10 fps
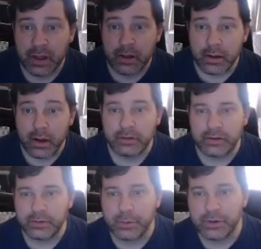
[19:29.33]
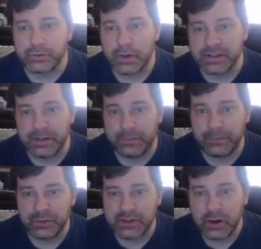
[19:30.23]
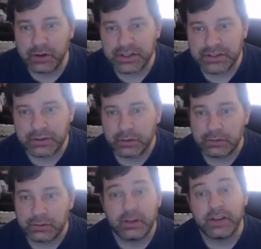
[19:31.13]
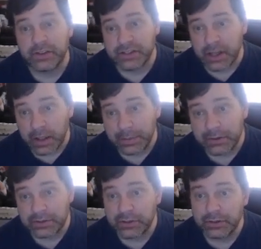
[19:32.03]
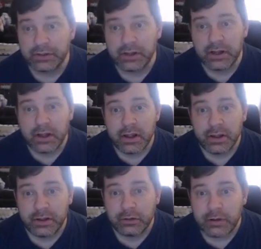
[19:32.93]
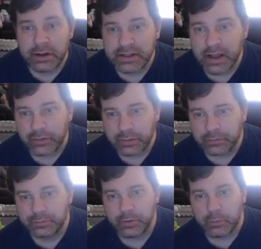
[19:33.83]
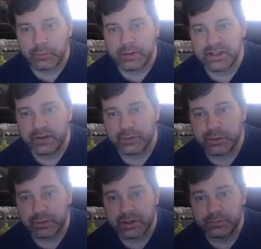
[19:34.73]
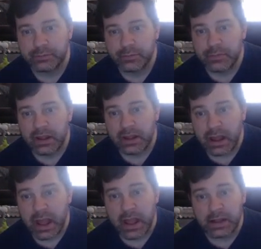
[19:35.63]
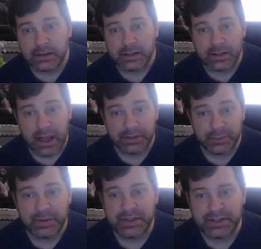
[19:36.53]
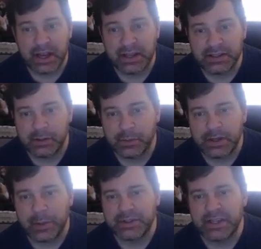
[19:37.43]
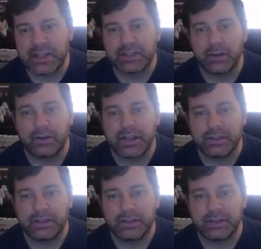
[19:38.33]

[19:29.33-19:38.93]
Whenever an opponent draws their first card each turn, if it's not their turn, you create a devil, a 1/1 devil token. And it has, when this dies, deal 1 damage to any target.